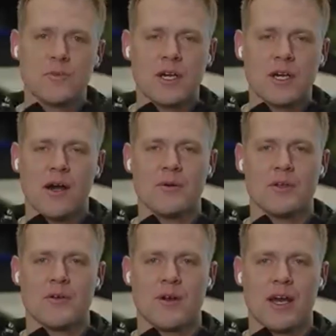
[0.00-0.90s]

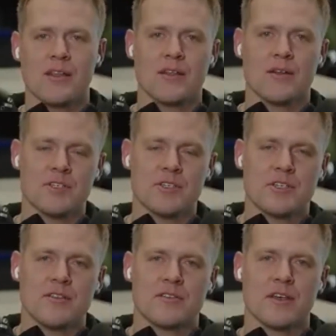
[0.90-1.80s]
common, right, that a
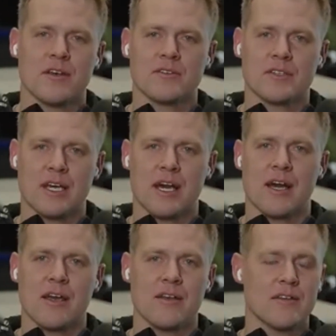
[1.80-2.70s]
machine sales
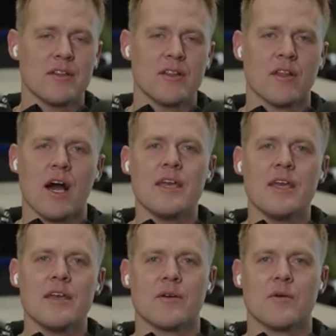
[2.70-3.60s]
guy isn't
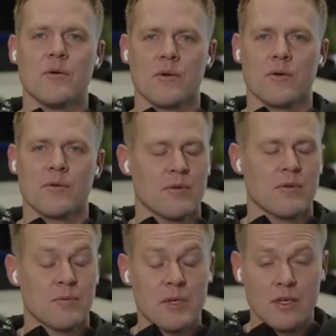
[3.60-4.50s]
lying or
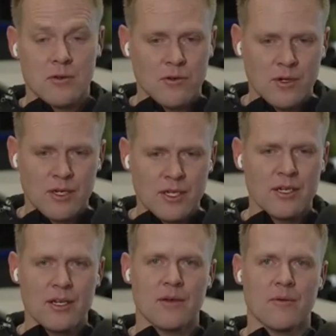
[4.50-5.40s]
being crooked in
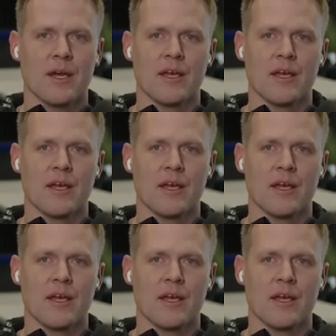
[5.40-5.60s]
any way.